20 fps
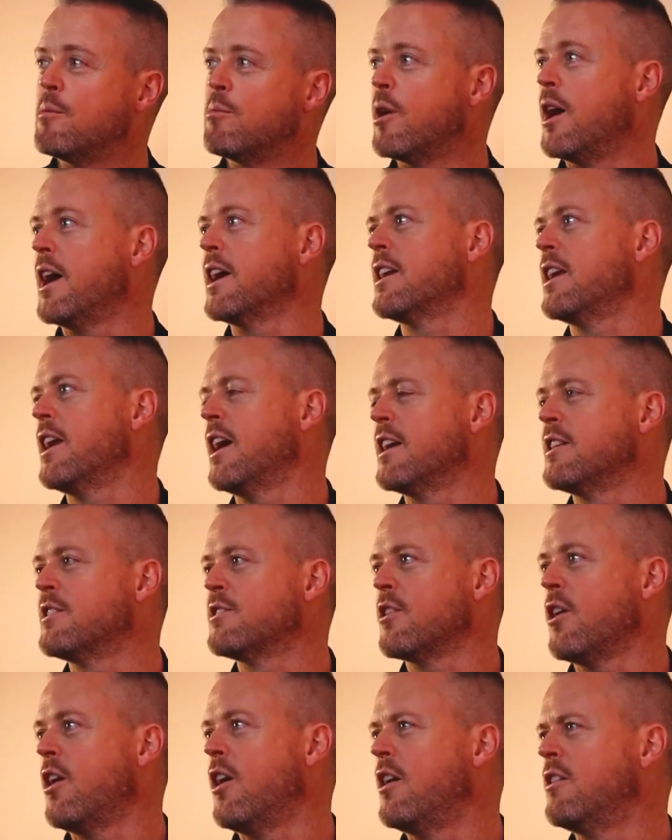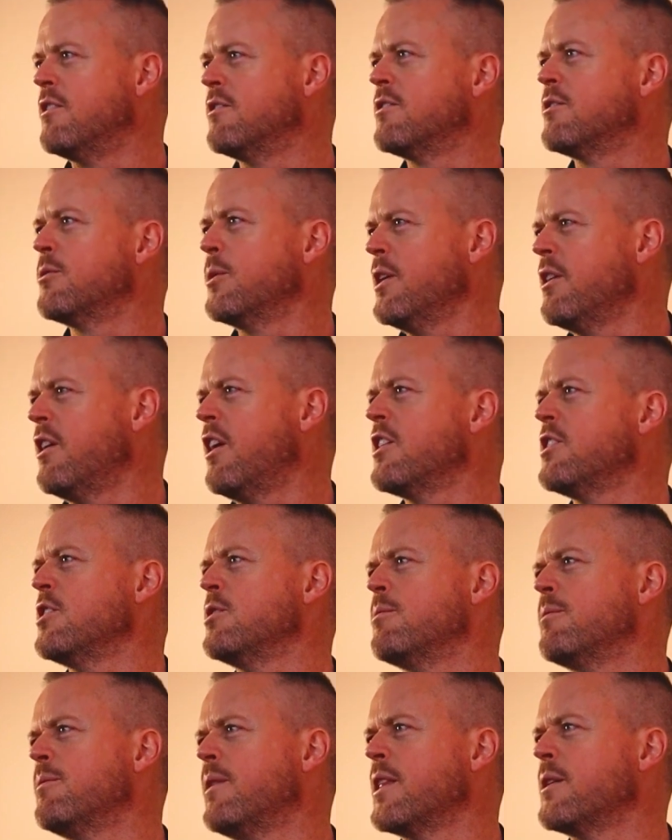the bright lights of, where are
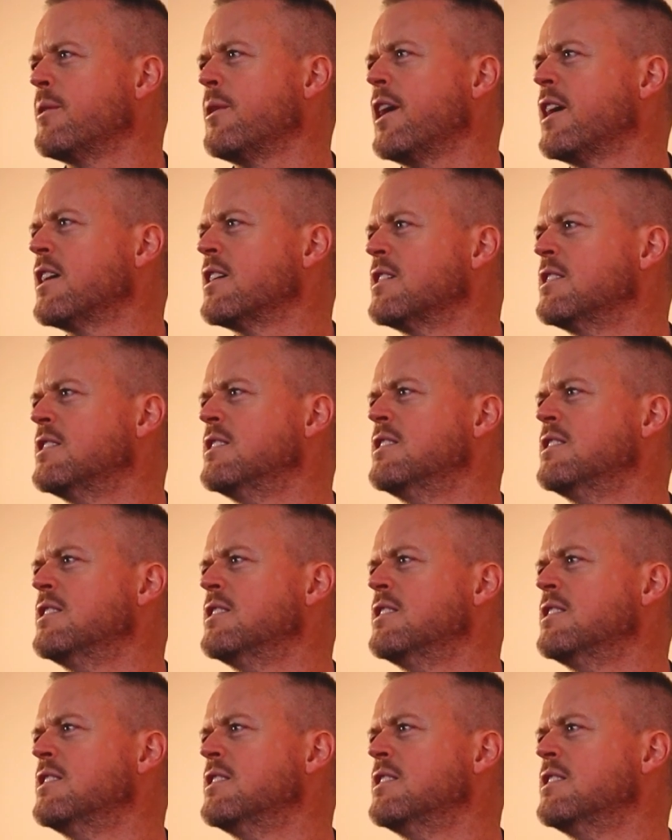you, by the way?